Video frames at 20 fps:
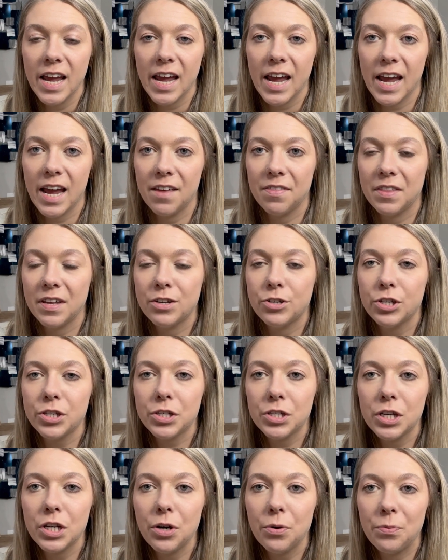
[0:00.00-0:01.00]
and they
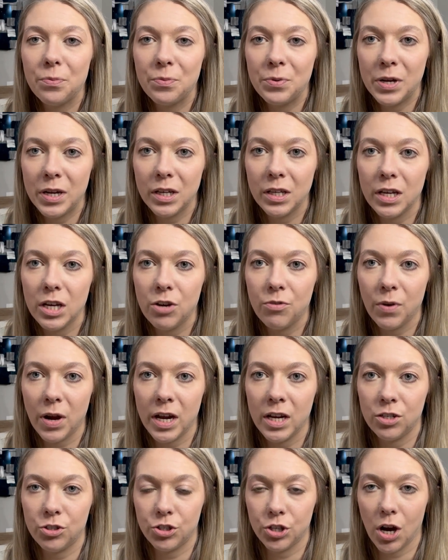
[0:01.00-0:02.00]
just did a really
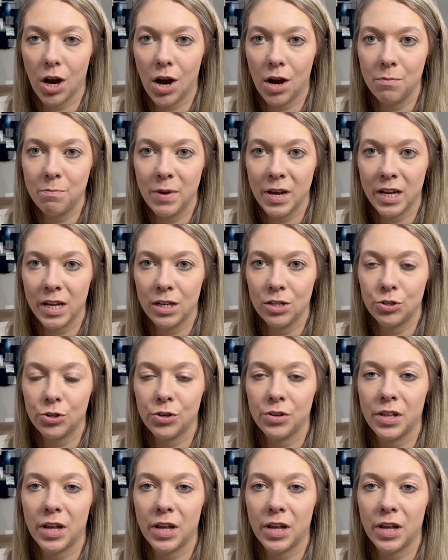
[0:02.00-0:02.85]
great job making sure